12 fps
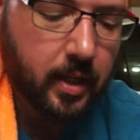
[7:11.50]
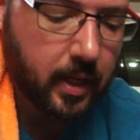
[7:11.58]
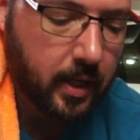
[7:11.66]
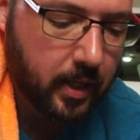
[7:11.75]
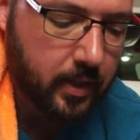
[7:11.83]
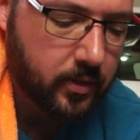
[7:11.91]

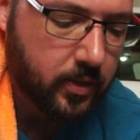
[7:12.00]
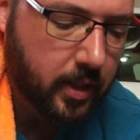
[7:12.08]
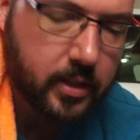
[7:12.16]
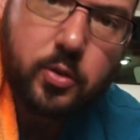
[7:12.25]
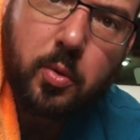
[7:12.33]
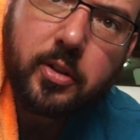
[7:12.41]
and uh,
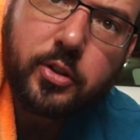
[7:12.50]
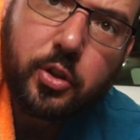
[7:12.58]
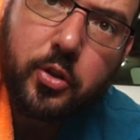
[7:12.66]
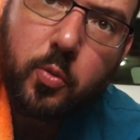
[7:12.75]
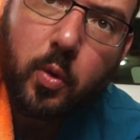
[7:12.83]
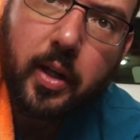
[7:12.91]
I just wanted to show
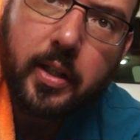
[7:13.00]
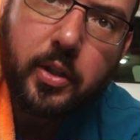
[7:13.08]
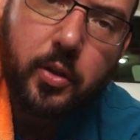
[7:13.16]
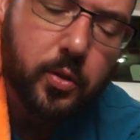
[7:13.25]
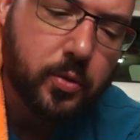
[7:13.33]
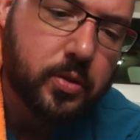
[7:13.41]
you what I
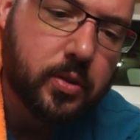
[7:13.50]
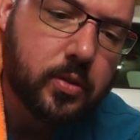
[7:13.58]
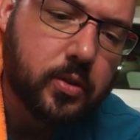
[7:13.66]
used.